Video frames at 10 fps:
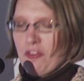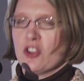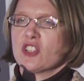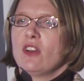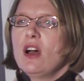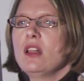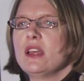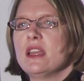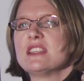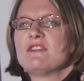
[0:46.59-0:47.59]
First of
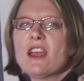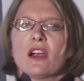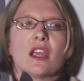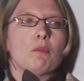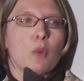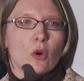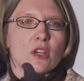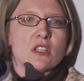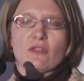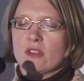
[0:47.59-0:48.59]
all, it is very
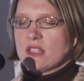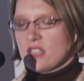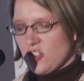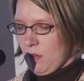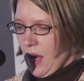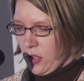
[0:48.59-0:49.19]
important for decision